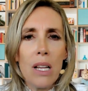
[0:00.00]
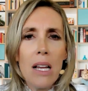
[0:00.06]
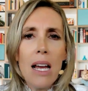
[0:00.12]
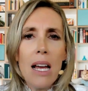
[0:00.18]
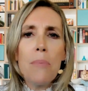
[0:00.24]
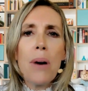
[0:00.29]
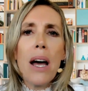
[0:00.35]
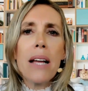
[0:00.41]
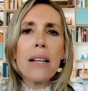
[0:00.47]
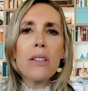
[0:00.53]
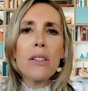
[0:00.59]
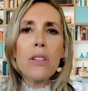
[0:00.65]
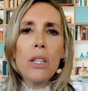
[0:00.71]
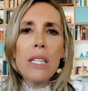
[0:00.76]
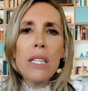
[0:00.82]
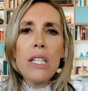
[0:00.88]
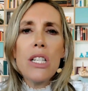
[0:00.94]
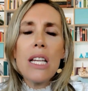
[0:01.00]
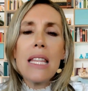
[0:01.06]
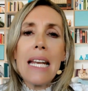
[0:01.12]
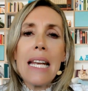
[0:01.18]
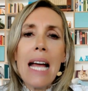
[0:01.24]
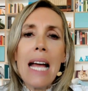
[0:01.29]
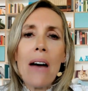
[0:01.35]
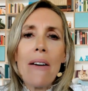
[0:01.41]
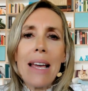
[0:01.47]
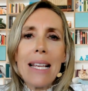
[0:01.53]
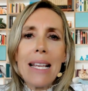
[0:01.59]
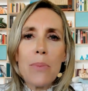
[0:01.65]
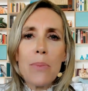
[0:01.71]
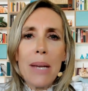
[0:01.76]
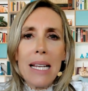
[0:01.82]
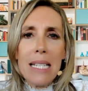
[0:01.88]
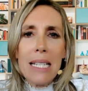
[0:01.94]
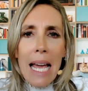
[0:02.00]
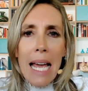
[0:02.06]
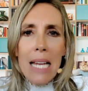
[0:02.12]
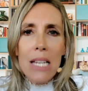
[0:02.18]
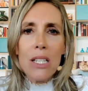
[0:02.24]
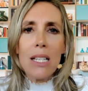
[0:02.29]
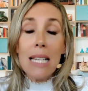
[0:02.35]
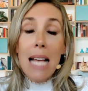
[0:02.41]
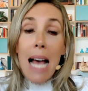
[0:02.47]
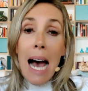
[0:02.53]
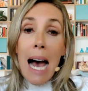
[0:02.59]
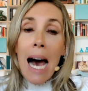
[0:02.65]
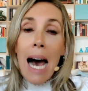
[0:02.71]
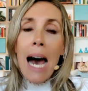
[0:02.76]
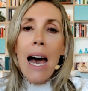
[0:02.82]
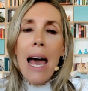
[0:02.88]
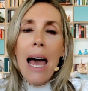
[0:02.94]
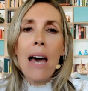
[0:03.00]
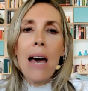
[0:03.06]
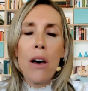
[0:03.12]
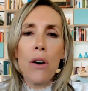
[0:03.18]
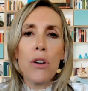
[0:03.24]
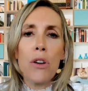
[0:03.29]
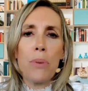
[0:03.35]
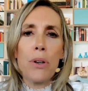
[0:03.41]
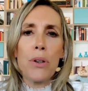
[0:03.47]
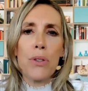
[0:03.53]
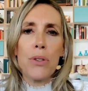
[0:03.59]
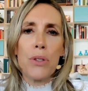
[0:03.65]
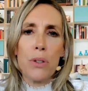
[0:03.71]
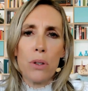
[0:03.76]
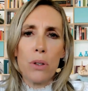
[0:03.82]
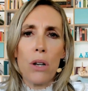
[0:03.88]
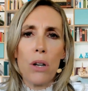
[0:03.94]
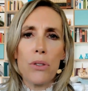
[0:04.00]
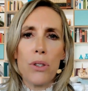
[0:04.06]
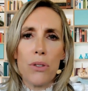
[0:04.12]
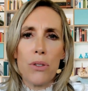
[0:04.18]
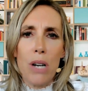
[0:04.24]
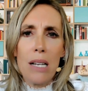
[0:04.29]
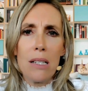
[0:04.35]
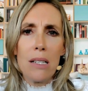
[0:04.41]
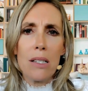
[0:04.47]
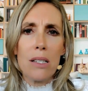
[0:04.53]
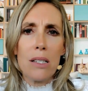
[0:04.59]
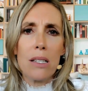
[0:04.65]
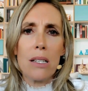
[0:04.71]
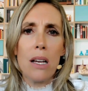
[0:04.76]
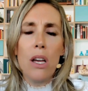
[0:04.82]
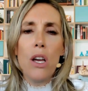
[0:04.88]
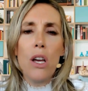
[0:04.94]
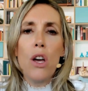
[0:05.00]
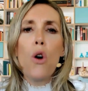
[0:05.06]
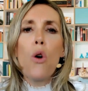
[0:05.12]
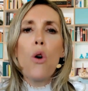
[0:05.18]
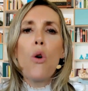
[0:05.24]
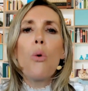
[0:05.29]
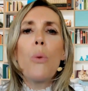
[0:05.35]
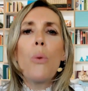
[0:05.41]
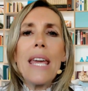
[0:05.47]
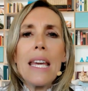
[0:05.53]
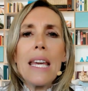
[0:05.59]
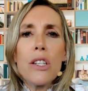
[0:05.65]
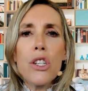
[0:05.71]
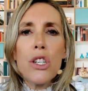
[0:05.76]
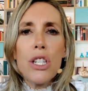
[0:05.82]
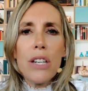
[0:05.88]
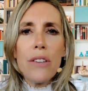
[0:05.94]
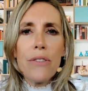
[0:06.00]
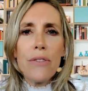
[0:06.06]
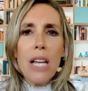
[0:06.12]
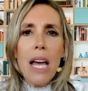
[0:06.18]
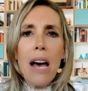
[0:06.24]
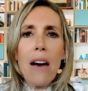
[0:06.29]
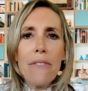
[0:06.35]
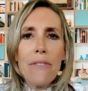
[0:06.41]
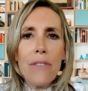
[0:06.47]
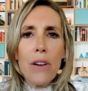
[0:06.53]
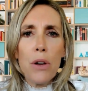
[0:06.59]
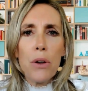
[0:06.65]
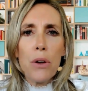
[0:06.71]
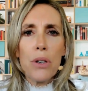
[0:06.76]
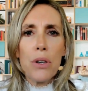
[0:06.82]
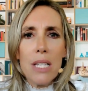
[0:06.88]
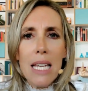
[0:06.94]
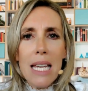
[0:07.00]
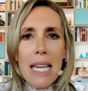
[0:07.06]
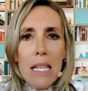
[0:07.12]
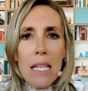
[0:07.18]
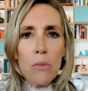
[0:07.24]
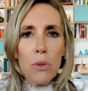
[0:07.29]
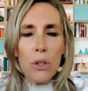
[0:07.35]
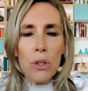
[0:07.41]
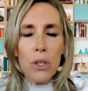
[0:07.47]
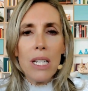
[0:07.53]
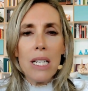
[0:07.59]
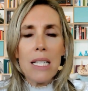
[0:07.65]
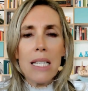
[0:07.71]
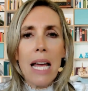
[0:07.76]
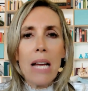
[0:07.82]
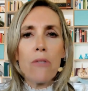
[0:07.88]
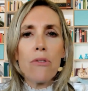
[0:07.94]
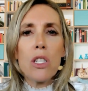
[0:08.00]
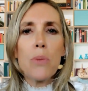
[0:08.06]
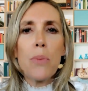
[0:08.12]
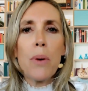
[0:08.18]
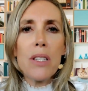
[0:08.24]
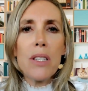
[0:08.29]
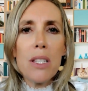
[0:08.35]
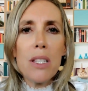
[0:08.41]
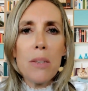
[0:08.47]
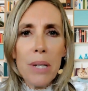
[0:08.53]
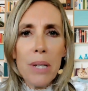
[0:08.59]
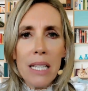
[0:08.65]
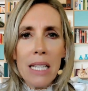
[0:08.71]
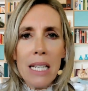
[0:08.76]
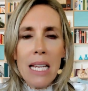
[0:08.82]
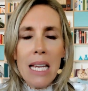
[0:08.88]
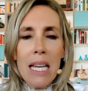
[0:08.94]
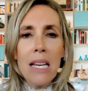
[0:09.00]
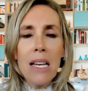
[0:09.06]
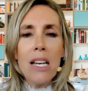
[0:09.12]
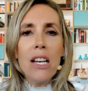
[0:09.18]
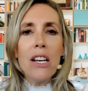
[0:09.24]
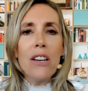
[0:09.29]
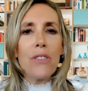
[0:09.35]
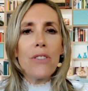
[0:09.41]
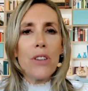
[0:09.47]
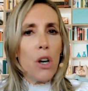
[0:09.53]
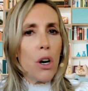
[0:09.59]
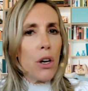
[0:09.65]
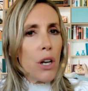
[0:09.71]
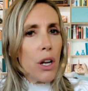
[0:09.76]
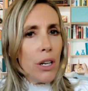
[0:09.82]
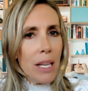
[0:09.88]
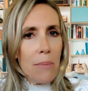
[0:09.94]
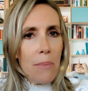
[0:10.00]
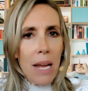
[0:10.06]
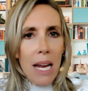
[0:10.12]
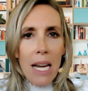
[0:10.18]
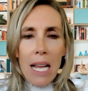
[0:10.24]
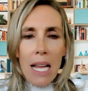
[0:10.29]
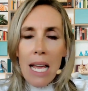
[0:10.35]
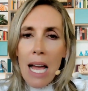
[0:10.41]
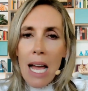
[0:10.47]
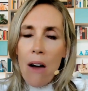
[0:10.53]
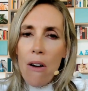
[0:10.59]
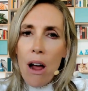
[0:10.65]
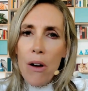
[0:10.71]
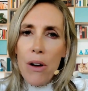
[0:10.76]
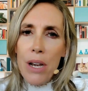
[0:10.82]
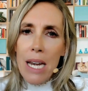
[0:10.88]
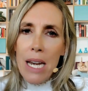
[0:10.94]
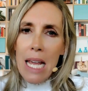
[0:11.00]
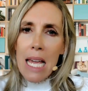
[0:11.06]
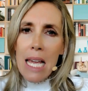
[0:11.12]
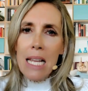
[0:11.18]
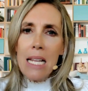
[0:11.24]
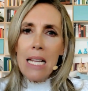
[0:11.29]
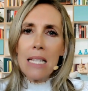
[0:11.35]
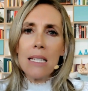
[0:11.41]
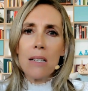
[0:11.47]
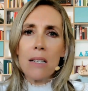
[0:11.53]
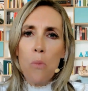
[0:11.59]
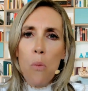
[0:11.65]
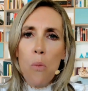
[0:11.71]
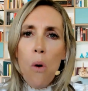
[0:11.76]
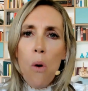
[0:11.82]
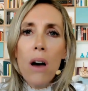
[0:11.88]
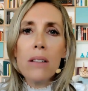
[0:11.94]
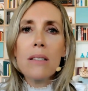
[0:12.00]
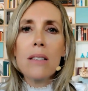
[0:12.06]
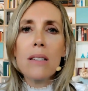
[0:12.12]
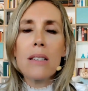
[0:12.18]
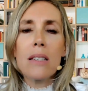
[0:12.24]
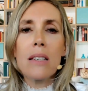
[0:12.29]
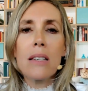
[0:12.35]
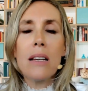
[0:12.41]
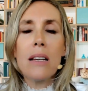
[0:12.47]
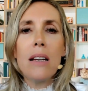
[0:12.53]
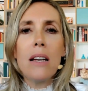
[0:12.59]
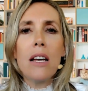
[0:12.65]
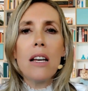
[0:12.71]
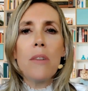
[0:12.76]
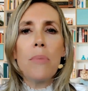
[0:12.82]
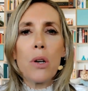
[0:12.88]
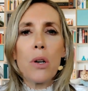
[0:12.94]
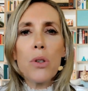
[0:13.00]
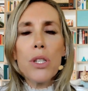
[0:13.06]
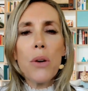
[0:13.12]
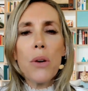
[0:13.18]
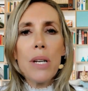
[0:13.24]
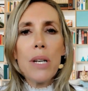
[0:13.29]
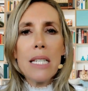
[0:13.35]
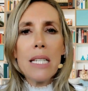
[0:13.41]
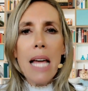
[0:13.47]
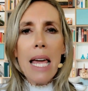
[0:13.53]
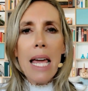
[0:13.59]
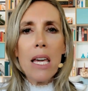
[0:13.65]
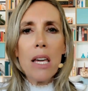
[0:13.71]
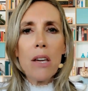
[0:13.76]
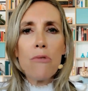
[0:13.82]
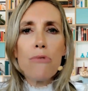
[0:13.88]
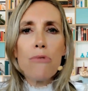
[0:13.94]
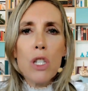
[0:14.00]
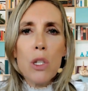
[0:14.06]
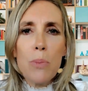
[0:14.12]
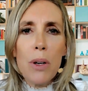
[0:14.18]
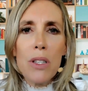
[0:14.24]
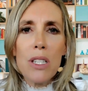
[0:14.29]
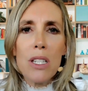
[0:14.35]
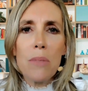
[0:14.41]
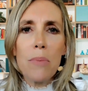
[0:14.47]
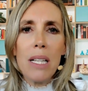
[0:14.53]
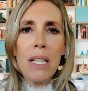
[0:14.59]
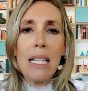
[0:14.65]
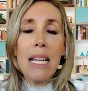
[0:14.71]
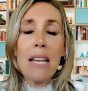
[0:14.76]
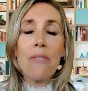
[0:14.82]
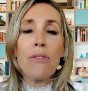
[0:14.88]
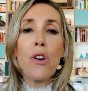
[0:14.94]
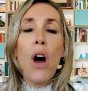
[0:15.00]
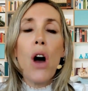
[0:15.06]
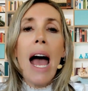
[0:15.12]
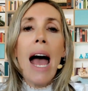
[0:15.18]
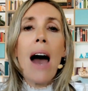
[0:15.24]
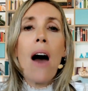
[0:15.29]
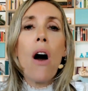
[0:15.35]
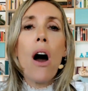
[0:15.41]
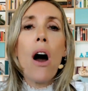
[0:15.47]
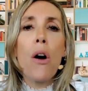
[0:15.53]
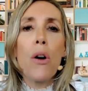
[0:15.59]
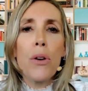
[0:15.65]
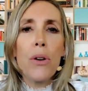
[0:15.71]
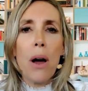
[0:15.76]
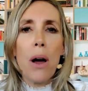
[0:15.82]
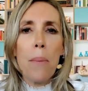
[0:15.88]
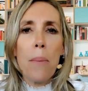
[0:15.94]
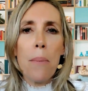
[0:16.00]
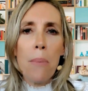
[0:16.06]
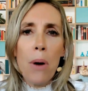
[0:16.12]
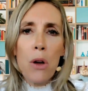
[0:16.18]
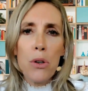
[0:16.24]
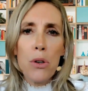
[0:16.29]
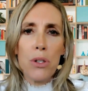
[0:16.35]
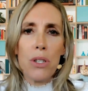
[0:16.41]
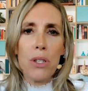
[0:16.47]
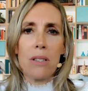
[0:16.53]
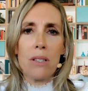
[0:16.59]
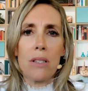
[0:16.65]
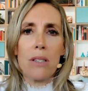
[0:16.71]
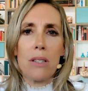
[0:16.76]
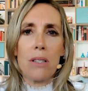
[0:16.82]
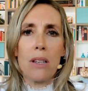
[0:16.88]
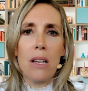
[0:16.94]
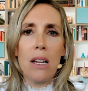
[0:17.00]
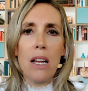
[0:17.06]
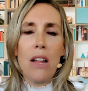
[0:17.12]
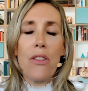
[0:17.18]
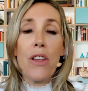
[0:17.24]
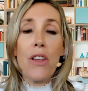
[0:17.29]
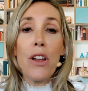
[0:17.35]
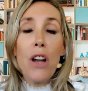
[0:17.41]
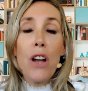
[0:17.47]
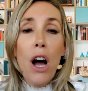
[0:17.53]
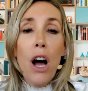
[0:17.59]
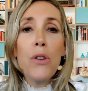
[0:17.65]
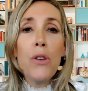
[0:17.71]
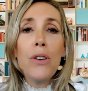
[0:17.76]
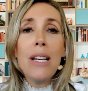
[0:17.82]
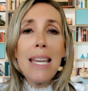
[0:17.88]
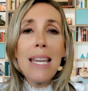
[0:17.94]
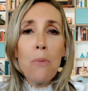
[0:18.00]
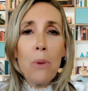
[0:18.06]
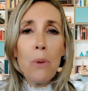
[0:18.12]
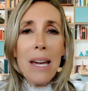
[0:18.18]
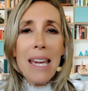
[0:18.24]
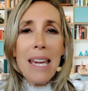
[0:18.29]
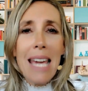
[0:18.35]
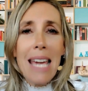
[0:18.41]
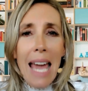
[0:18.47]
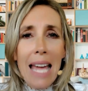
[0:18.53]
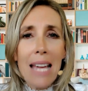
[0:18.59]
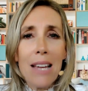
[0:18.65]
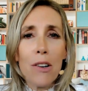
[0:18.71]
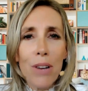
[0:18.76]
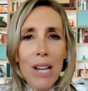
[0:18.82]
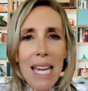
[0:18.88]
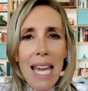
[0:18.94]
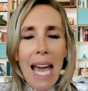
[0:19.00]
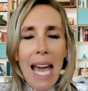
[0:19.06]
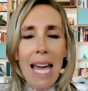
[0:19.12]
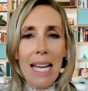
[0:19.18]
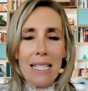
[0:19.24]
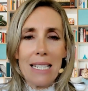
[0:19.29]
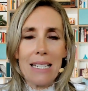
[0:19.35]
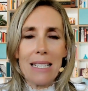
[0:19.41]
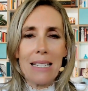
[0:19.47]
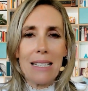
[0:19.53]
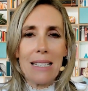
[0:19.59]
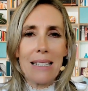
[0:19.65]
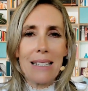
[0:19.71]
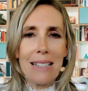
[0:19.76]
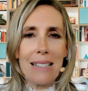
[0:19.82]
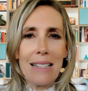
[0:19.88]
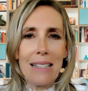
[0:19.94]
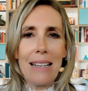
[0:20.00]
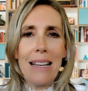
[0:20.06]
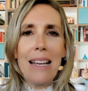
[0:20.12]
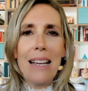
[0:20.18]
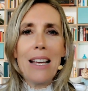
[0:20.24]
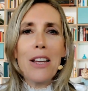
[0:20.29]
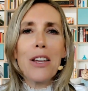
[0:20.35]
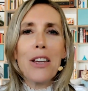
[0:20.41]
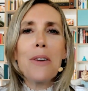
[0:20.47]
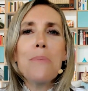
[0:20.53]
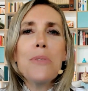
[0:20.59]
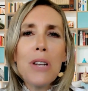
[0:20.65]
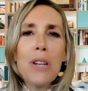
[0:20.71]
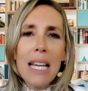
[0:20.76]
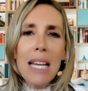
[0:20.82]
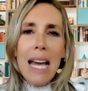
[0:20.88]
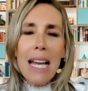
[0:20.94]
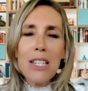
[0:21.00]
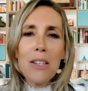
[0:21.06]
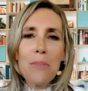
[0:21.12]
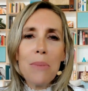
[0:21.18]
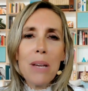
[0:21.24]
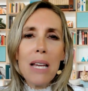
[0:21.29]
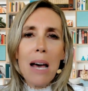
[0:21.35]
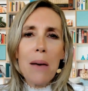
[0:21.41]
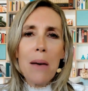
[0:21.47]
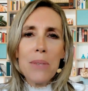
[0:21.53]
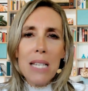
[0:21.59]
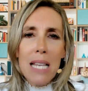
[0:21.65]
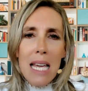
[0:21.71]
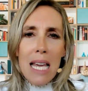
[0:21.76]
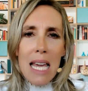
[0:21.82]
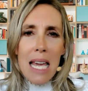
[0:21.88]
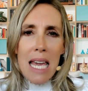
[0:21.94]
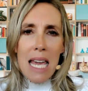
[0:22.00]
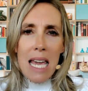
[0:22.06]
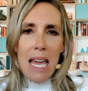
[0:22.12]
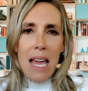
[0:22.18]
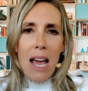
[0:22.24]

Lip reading: And by acknowledging that our expectations are our own personal constructs, we can shift our focus inward and take responsibility for not only meeting our own needs and wants, but also in taking responsibility for our own emotions that only we can create. Communication becomes key.